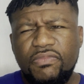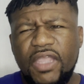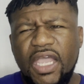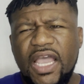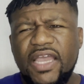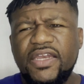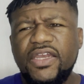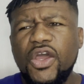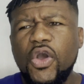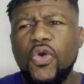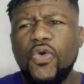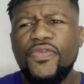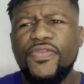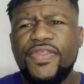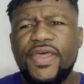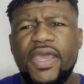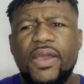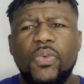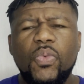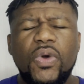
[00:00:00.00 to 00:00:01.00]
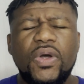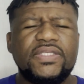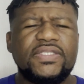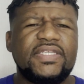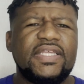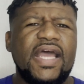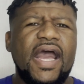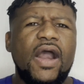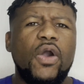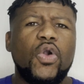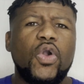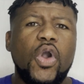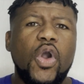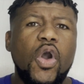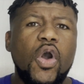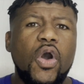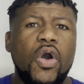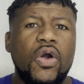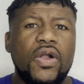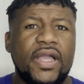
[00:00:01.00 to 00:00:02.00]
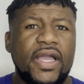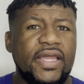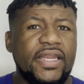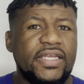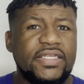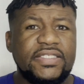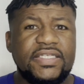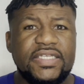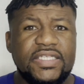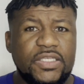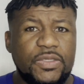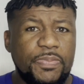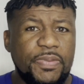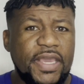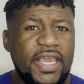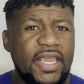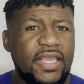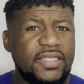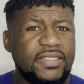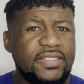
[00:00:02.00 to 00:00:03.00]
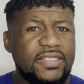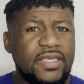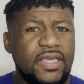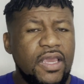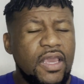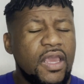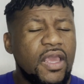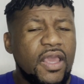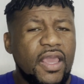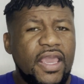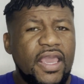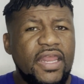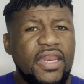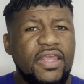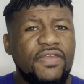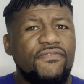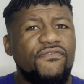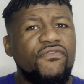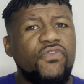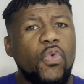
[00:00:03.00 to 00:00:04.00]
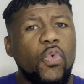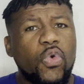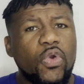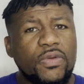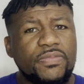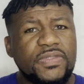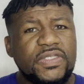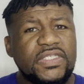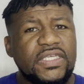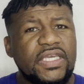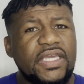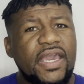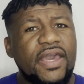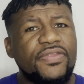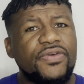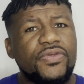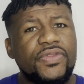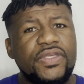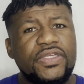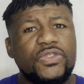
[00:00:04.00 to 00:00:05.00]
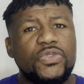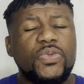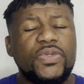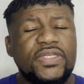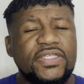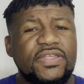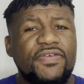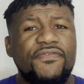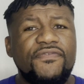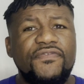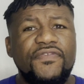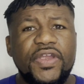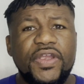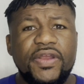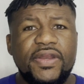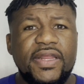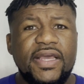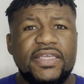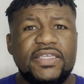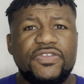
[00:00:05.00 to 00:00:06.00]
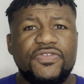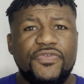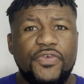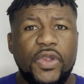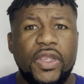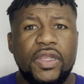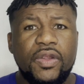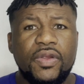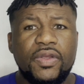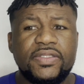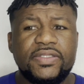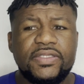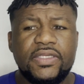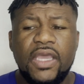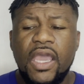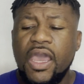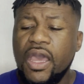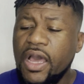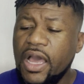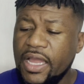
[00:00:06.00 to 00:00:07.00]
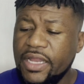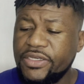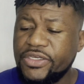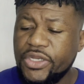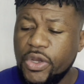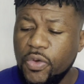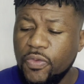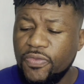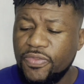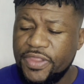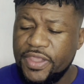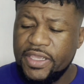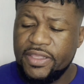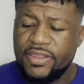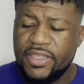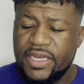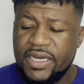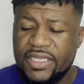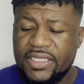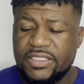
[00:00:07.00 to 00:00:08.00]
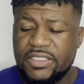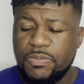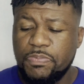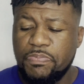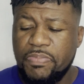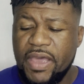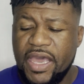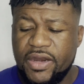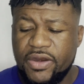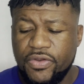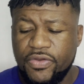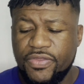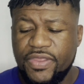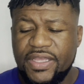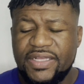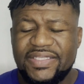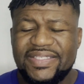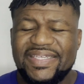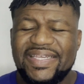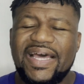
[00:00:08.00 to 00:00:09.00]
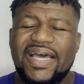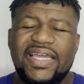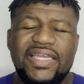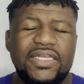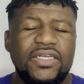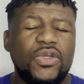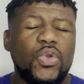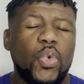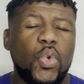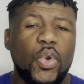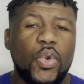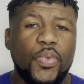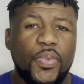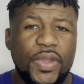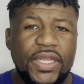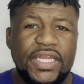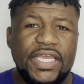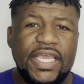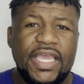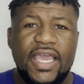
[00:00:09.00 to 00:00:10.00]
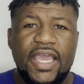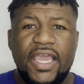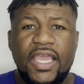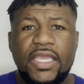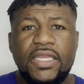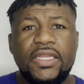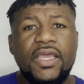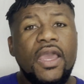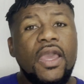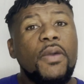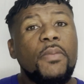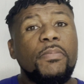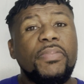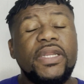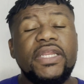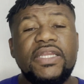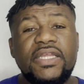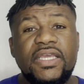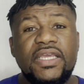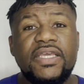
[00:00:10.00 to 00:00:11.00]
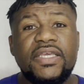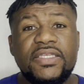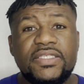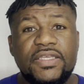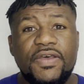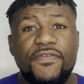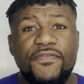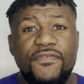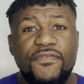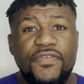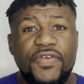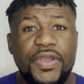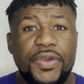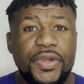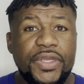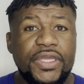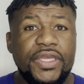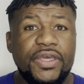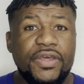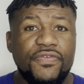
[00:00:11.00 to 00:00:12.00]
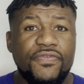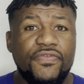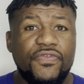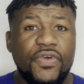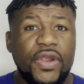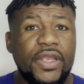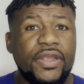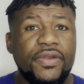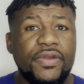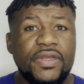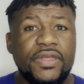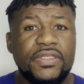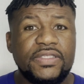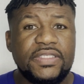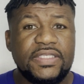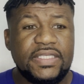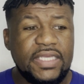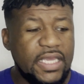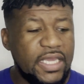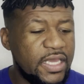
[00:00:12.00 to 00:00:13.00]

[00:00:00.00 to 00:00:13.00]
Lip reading: I know that once the alcohol kind of dissipates and it forms together, this one is a very nice fragrance. I don't think that it's better than Titan or Renegade, but it is a very good fragrance.